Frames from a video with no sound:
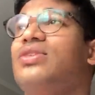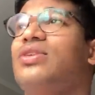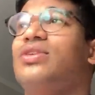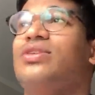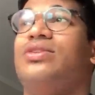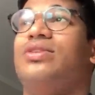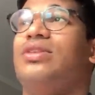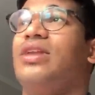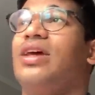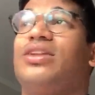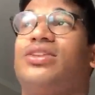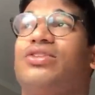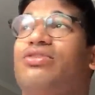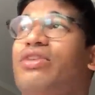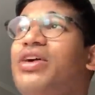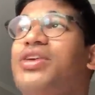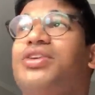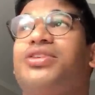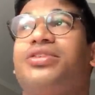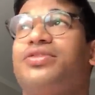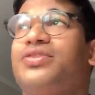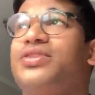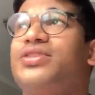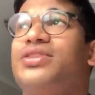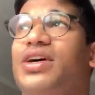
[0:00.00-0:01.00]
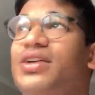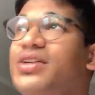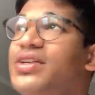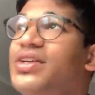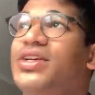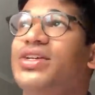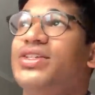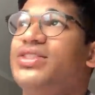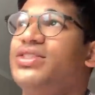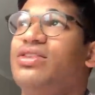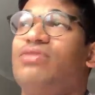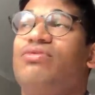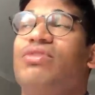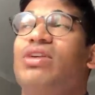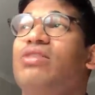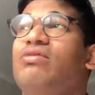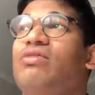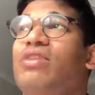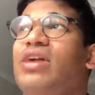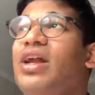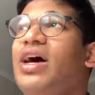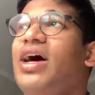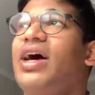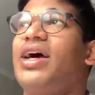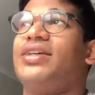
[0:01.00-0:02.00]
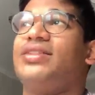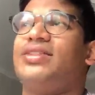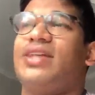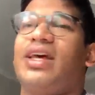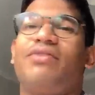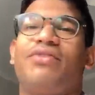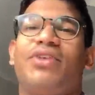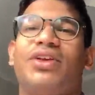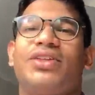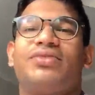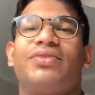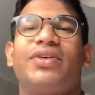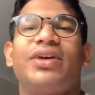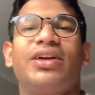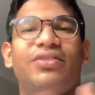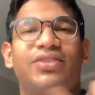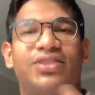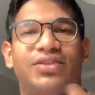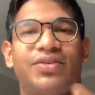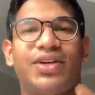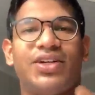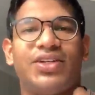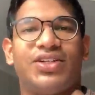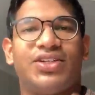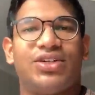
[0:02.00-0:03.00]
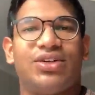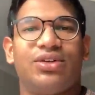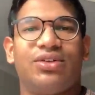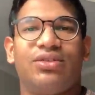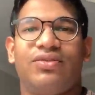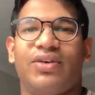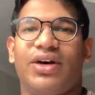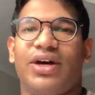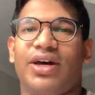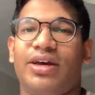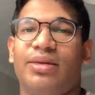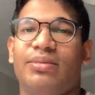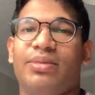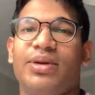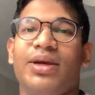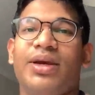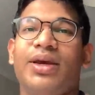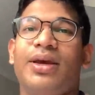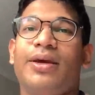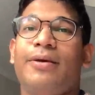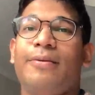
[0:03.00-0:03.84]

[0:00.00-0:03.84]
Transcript: The like director of studies are really relaxed. It's a very chill vibe.